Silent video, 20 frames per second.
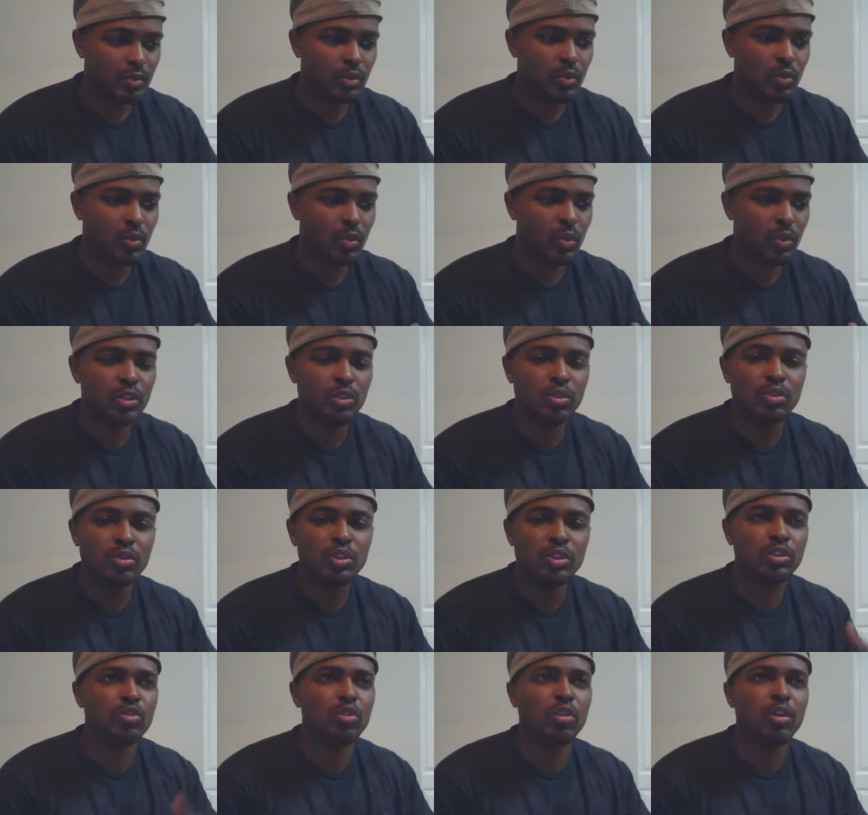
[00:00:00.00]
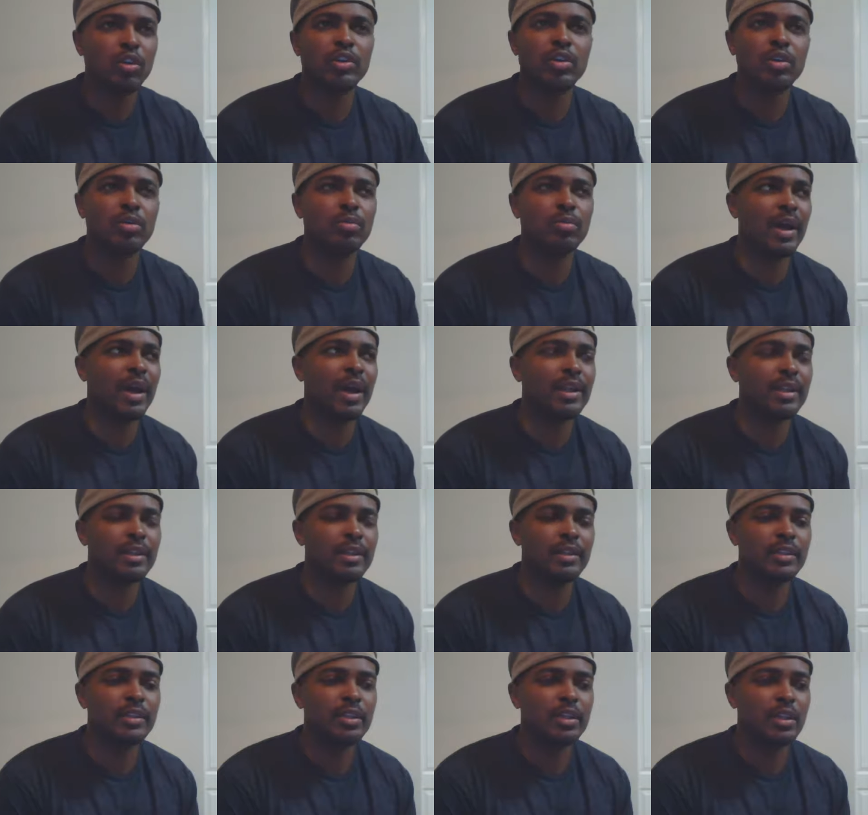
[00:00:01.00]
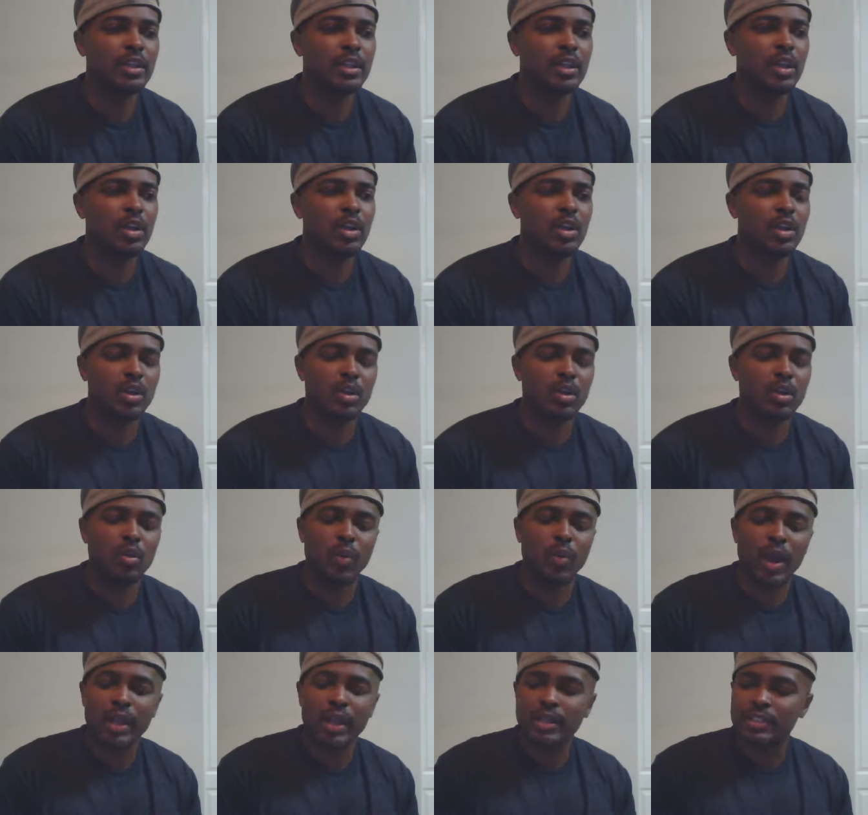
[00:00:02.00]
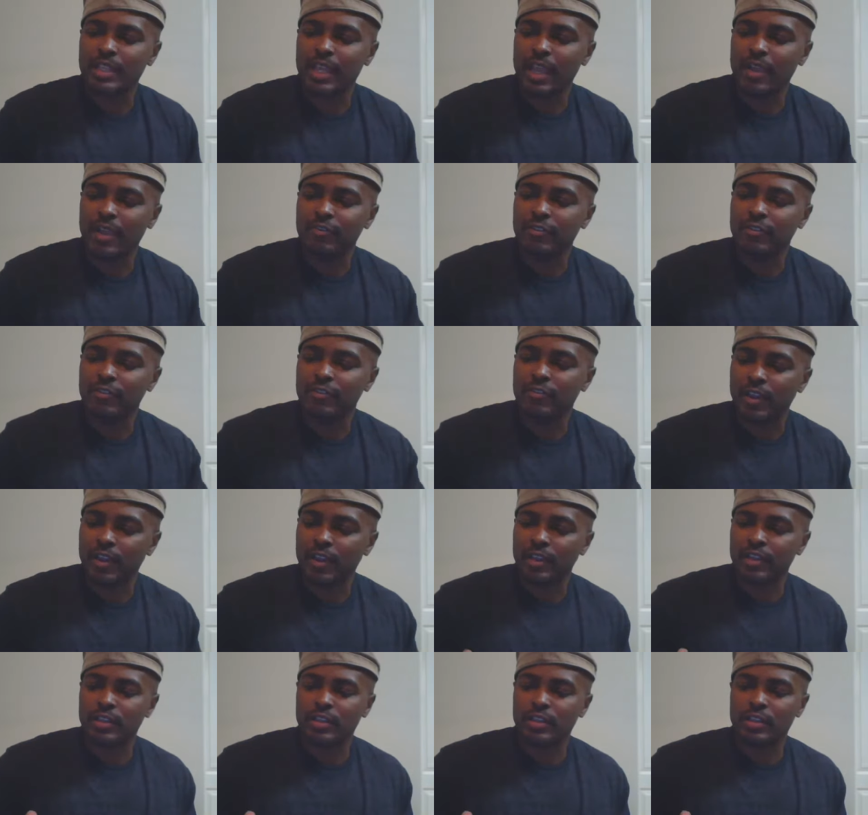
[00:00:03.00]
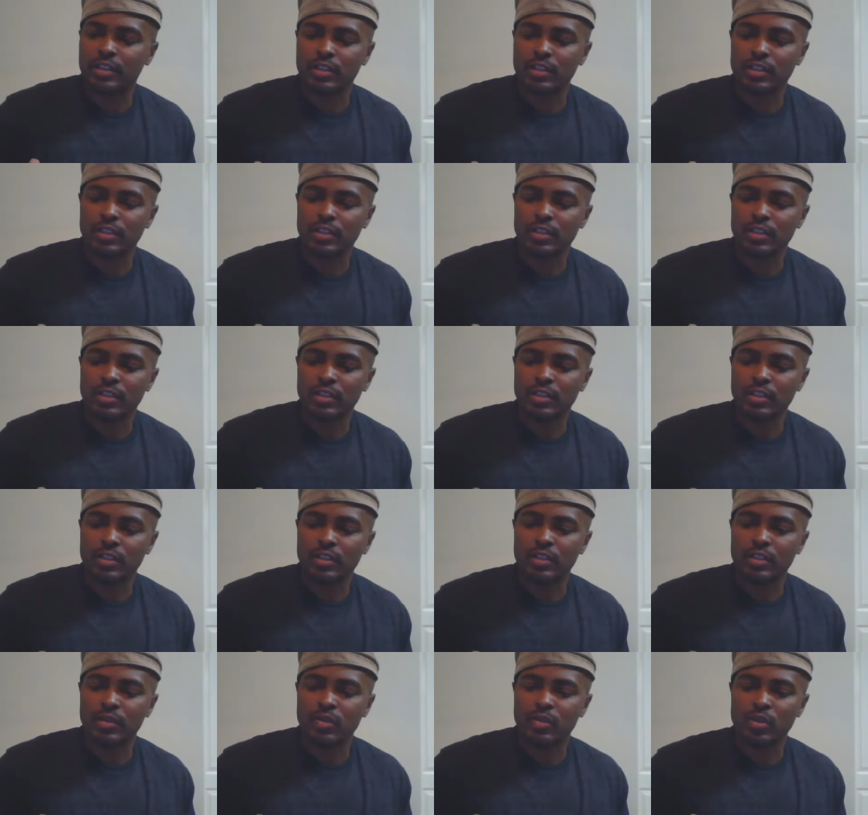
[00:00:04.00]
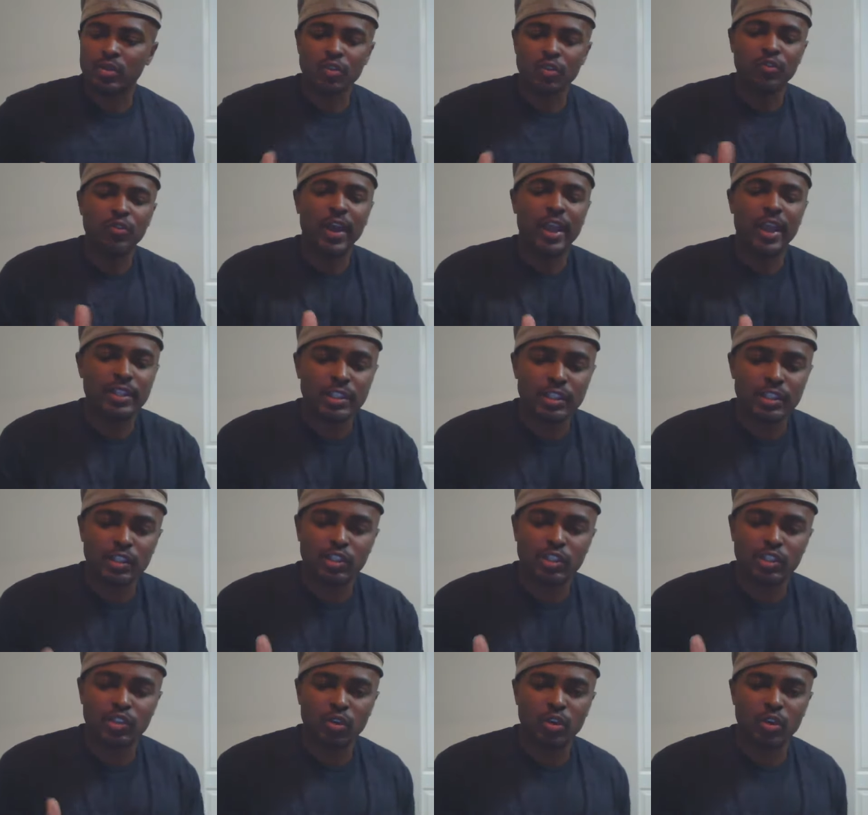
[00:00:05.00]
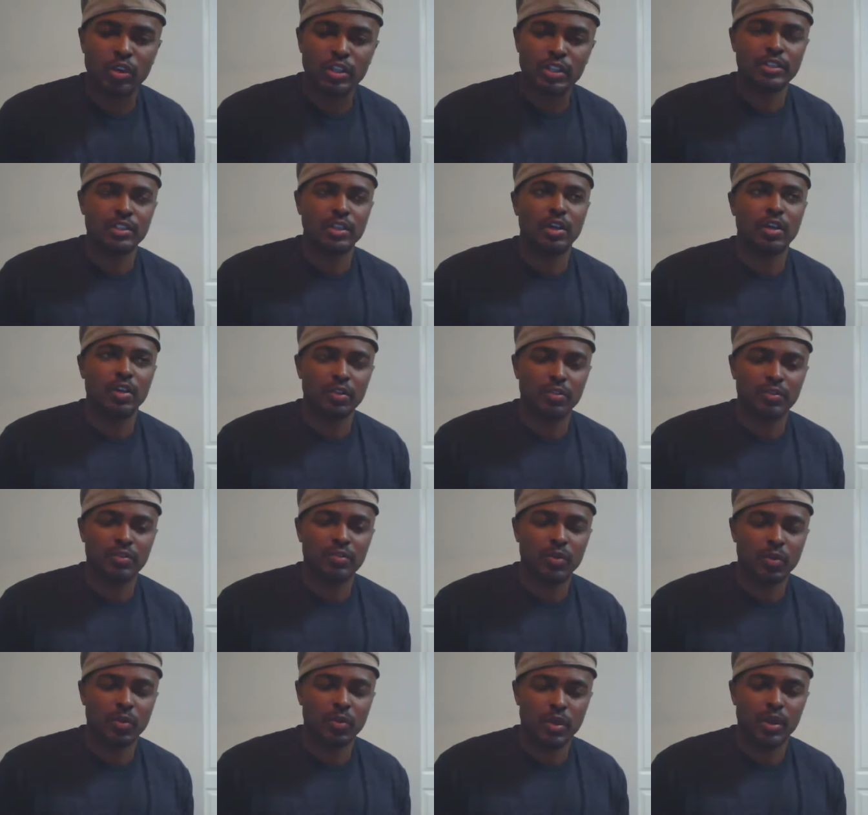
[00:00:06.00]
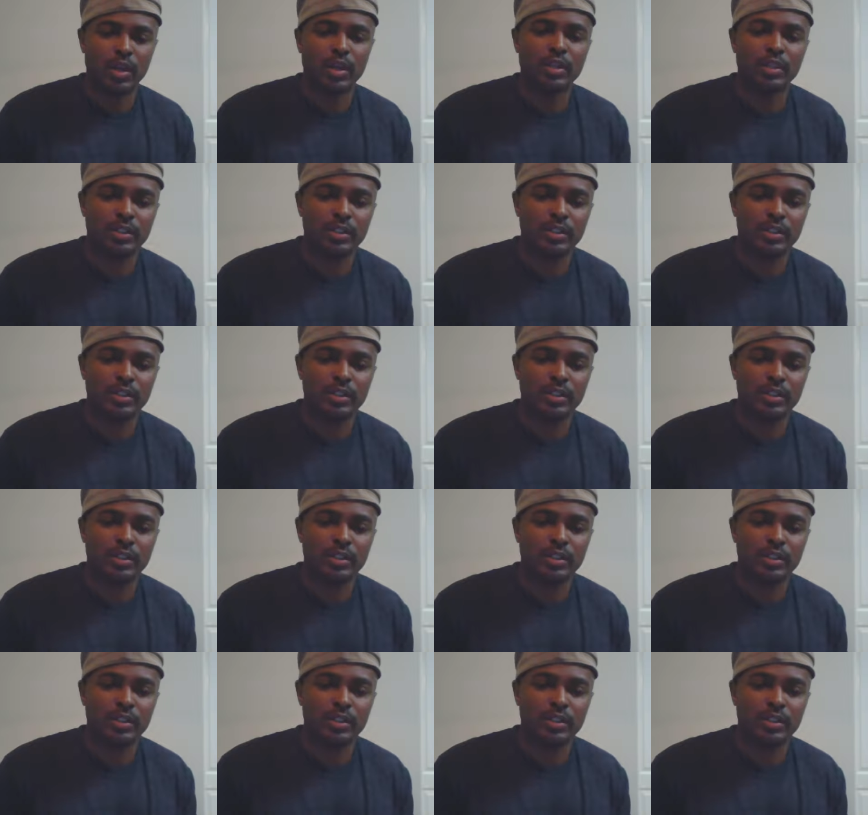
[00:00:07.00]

When you destroy your body, why does it have to affect you fighting to destroy yourself, for one?